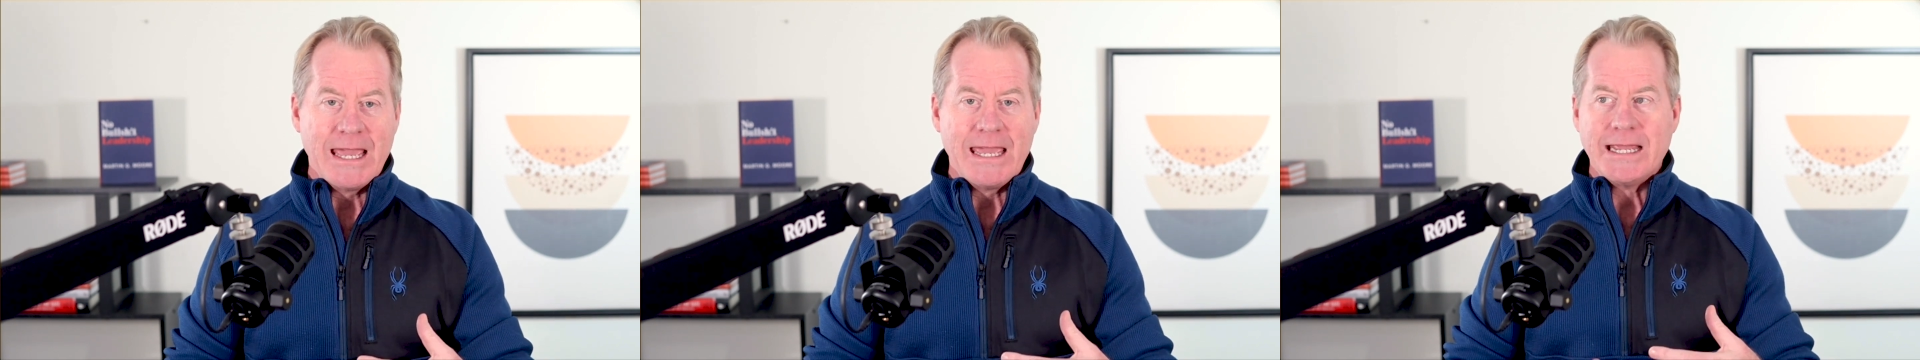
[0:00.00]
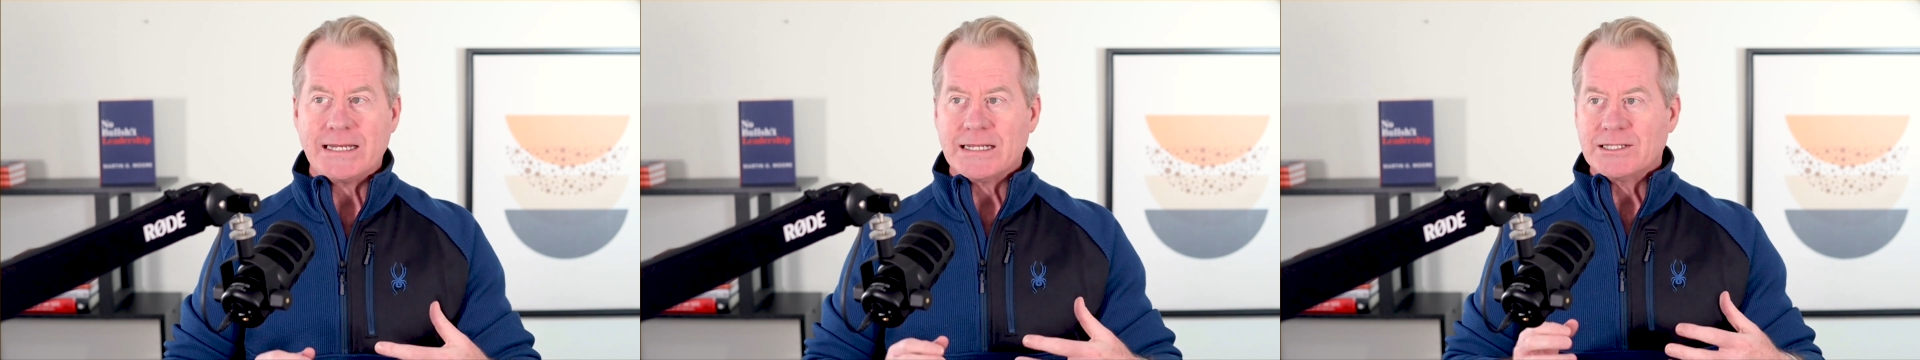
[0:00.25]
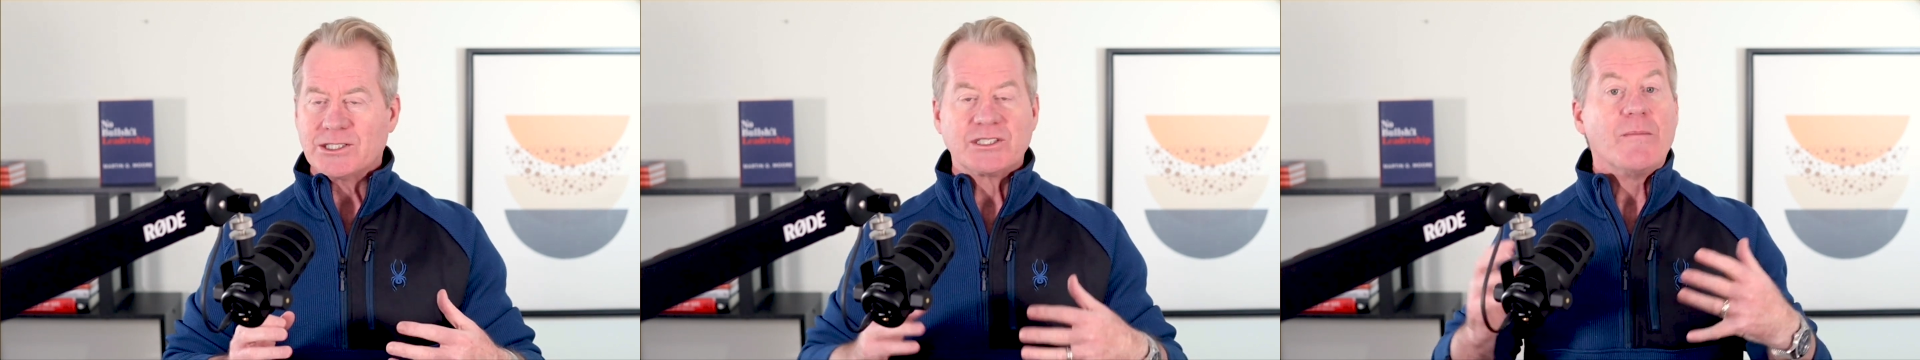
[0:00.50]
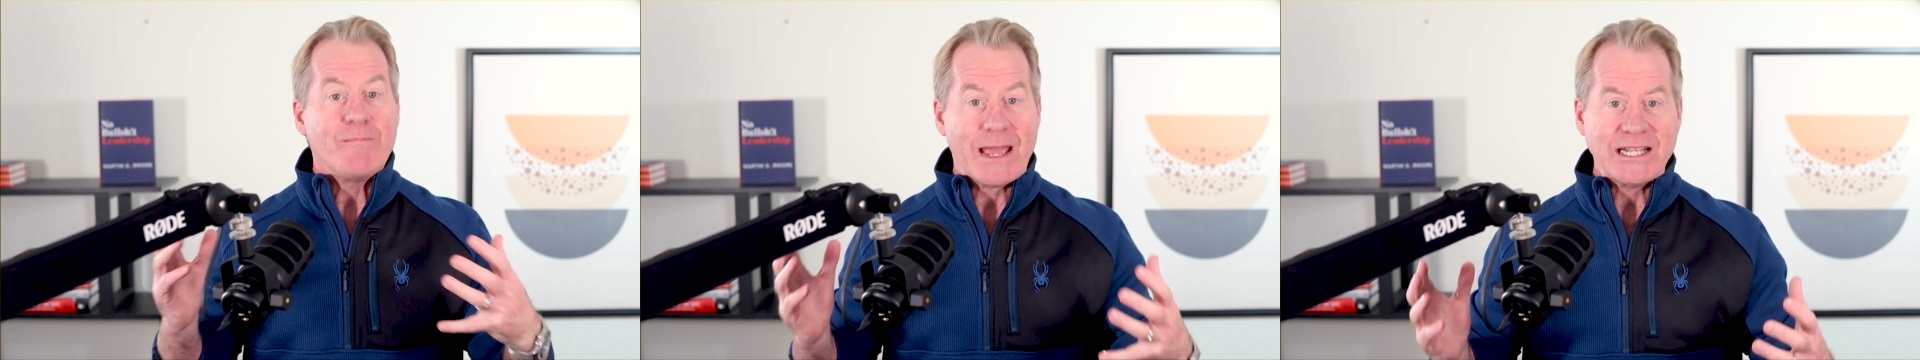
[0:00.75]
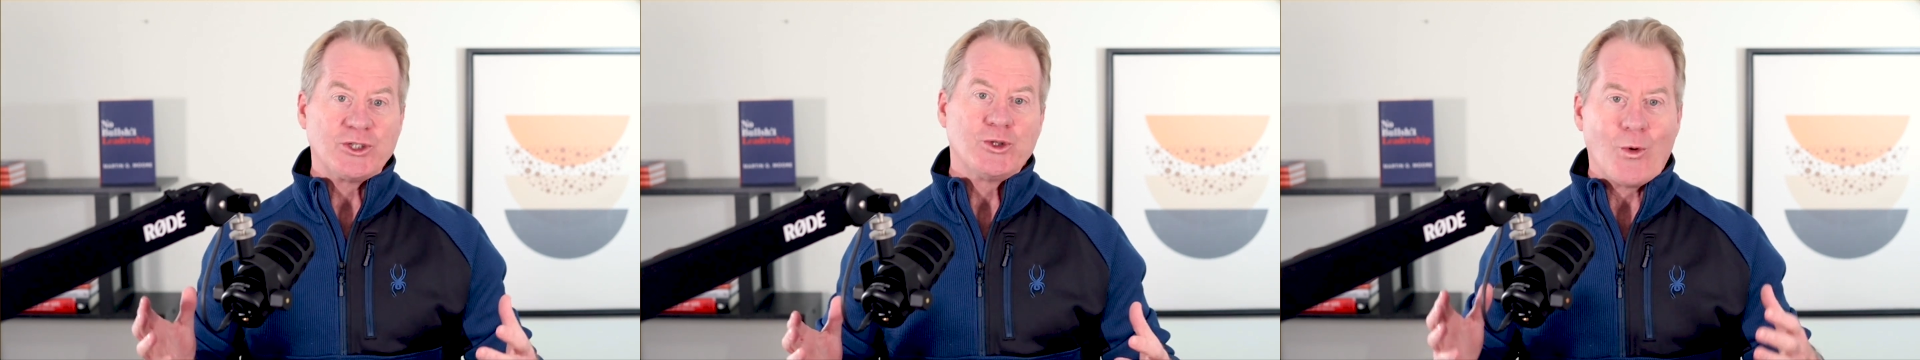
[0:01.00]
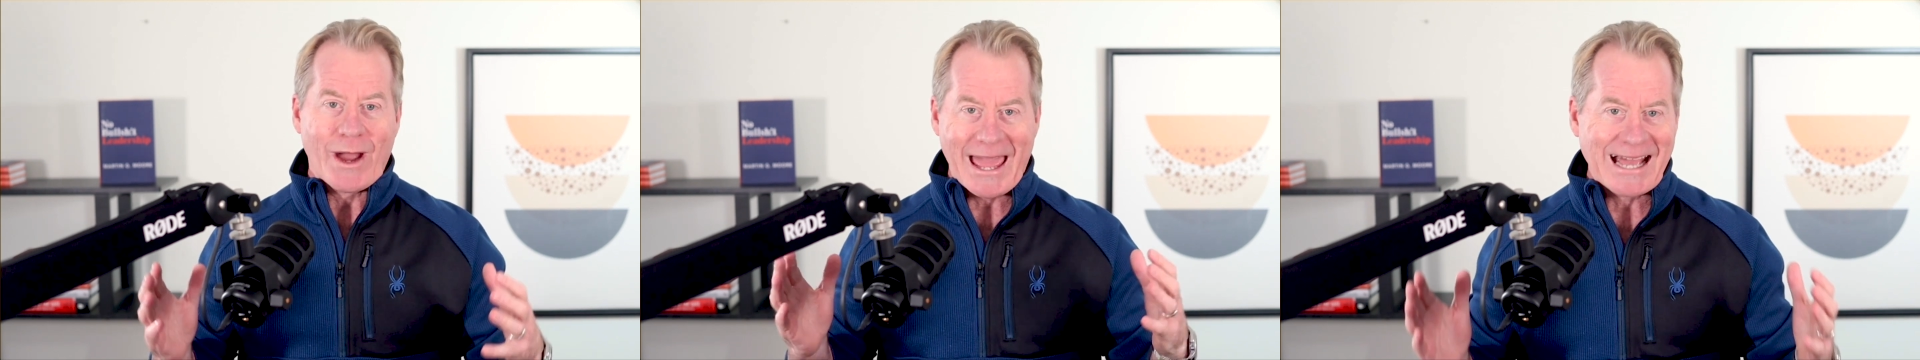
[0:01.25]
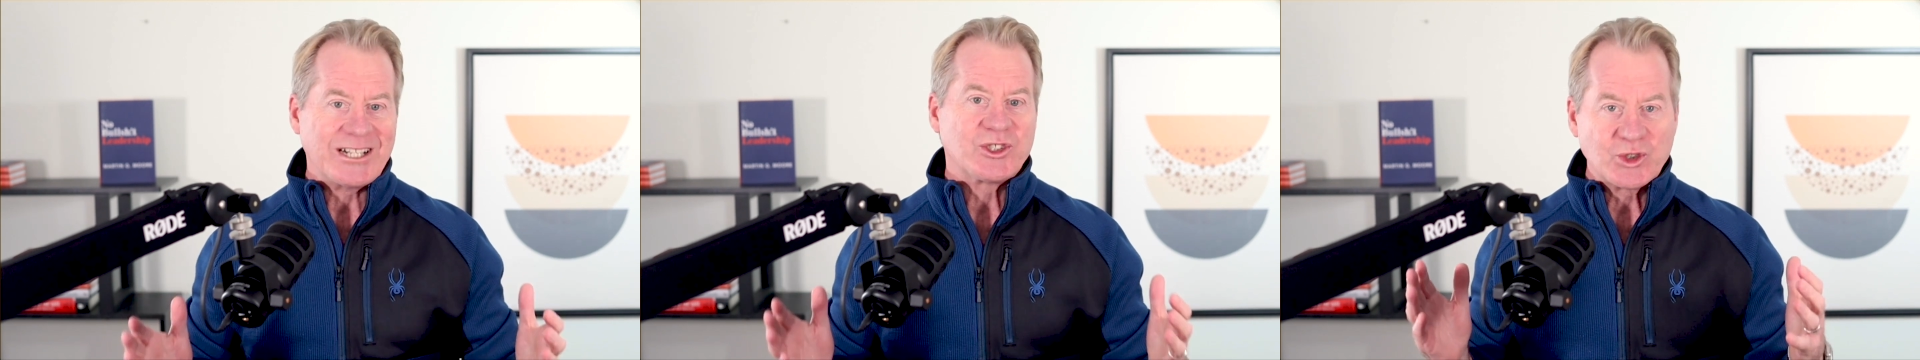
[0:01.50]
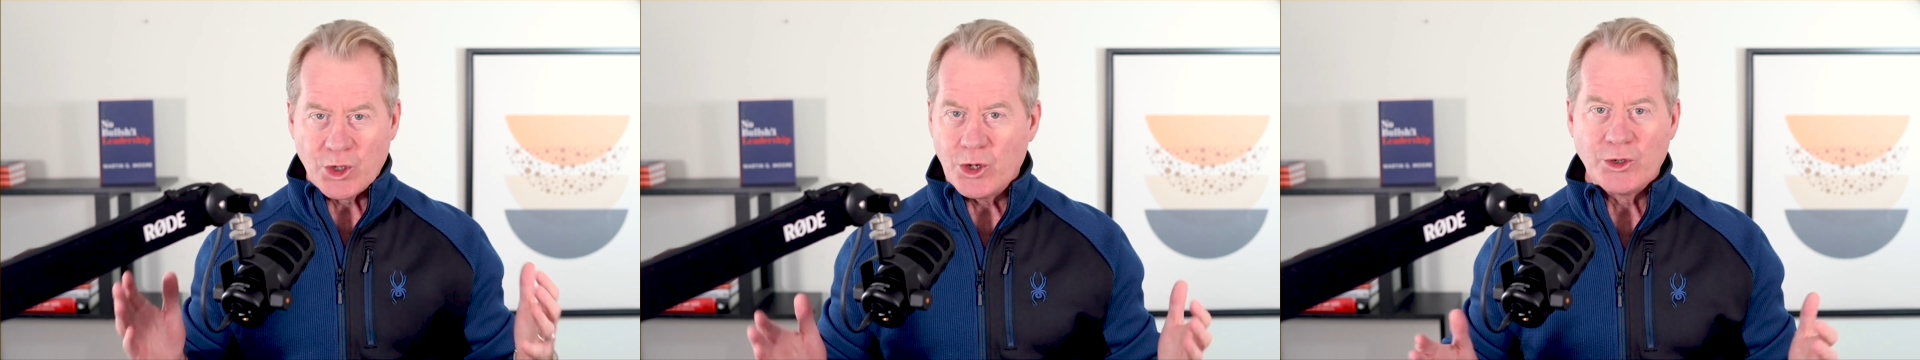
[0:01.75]
It cements your
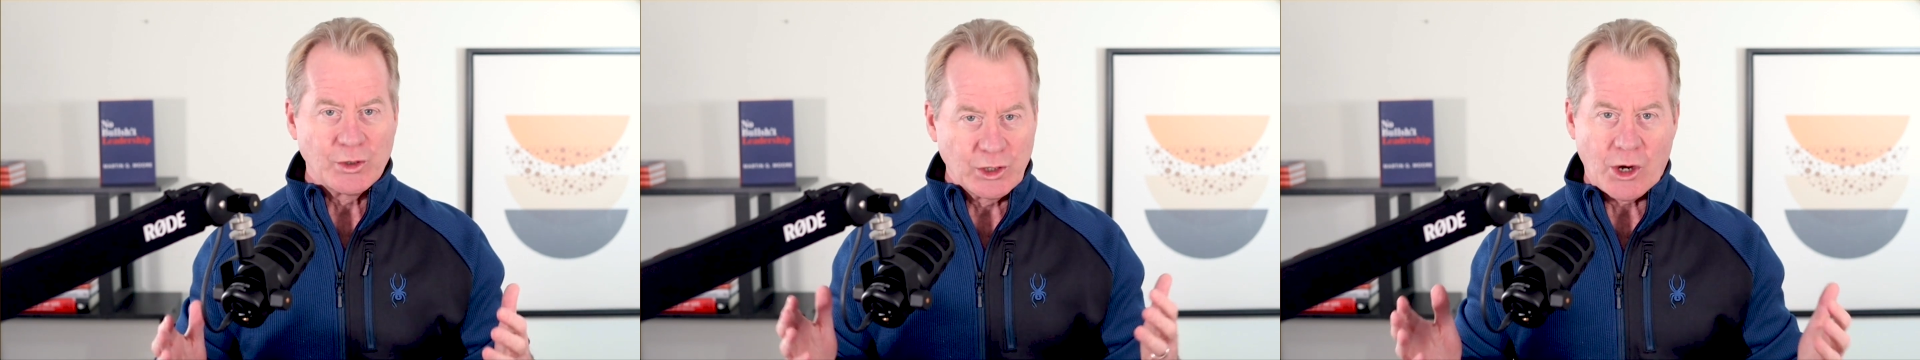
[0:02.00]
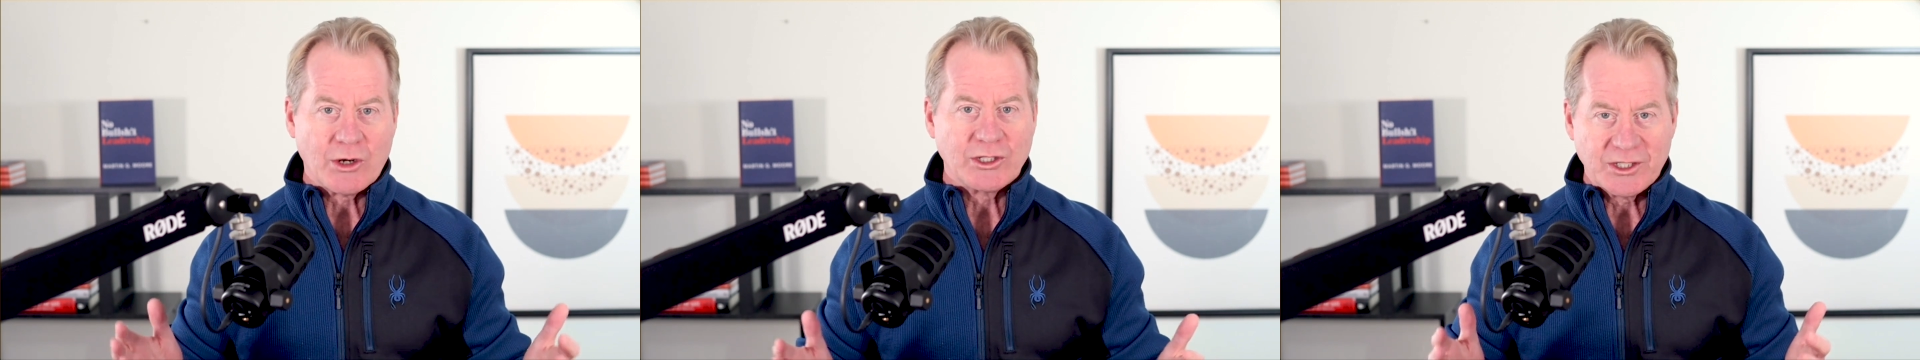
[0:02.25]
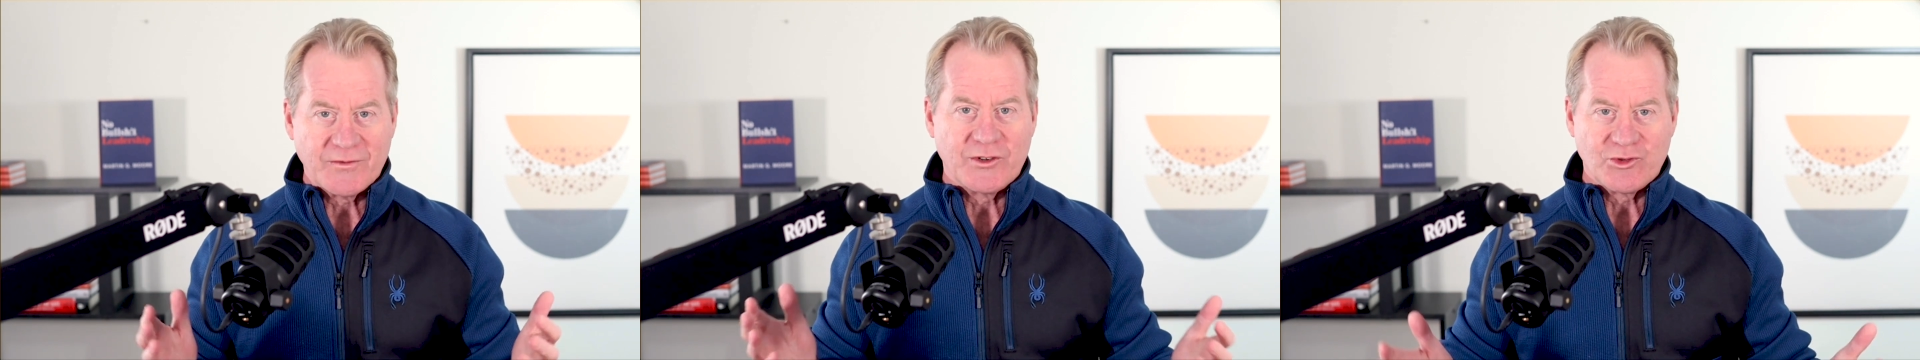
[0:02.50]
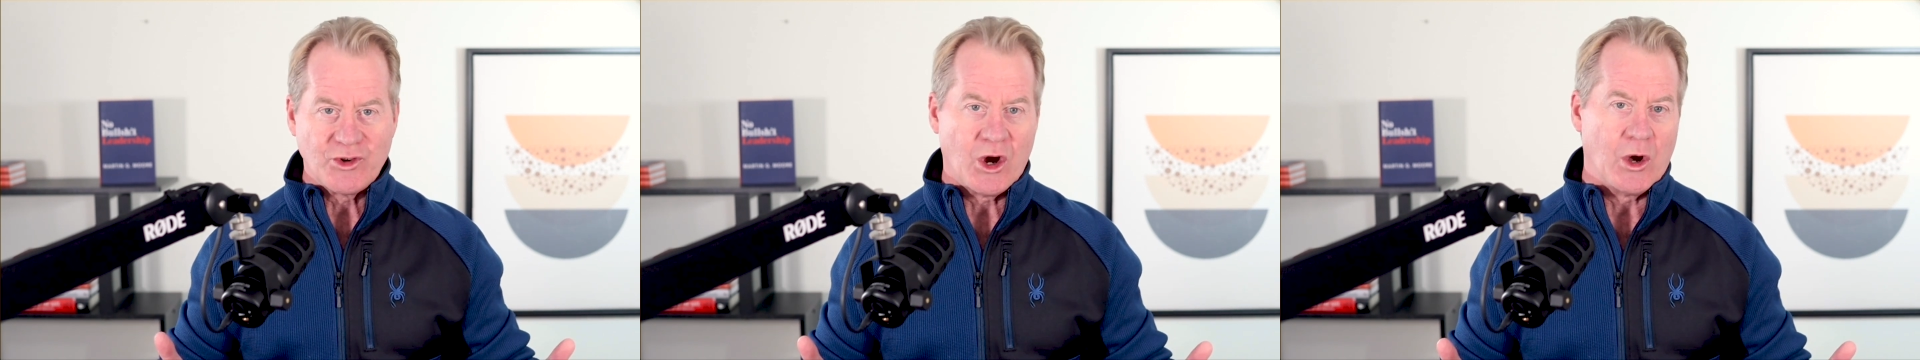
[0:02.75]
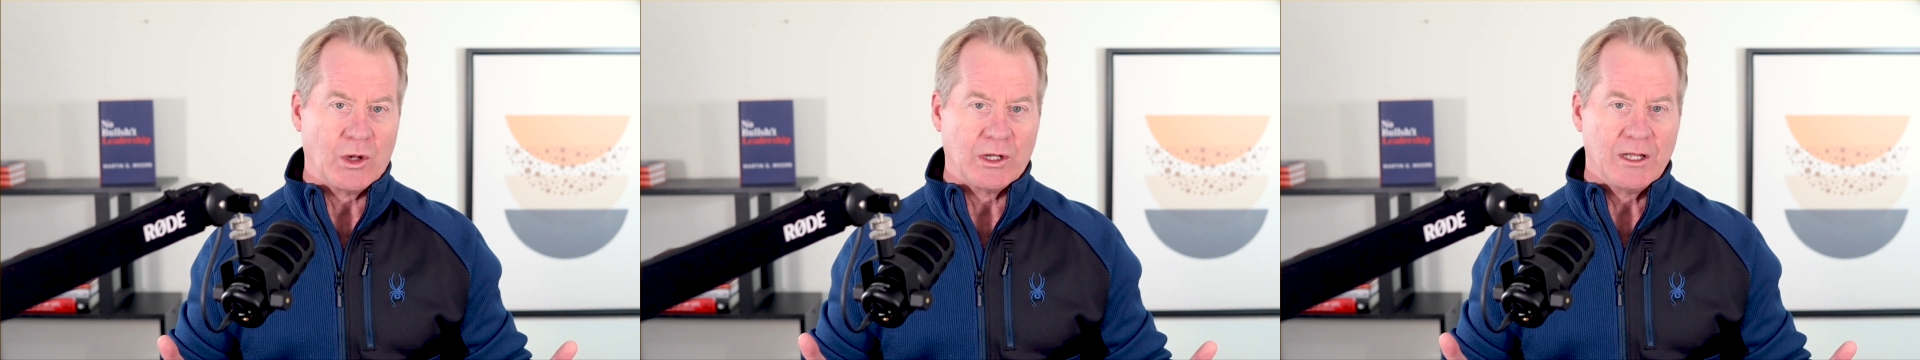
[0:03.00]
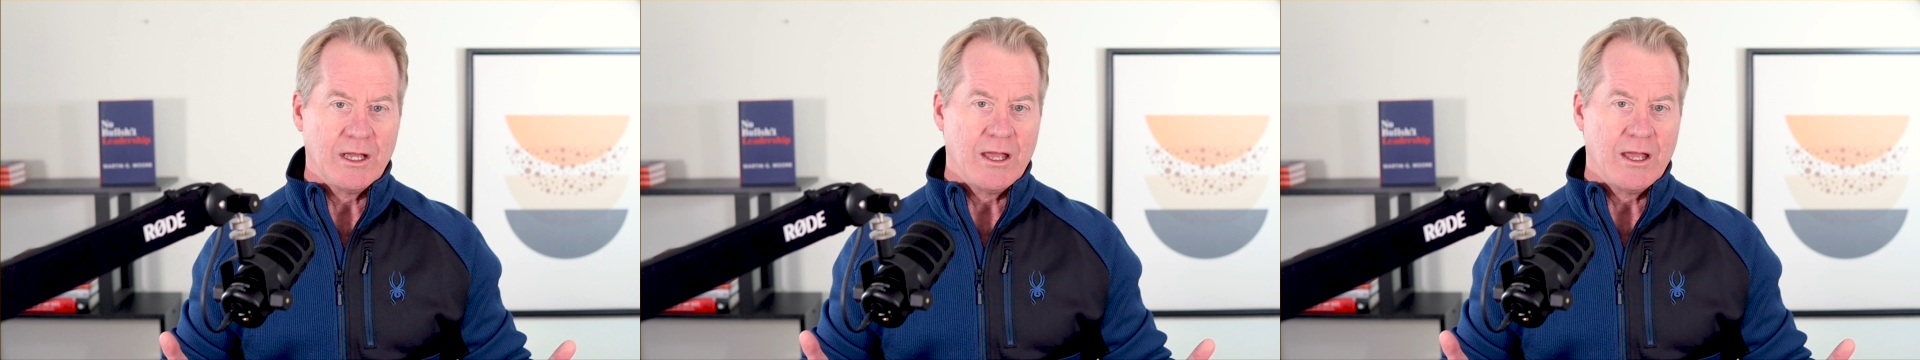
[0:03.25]
external locus of control.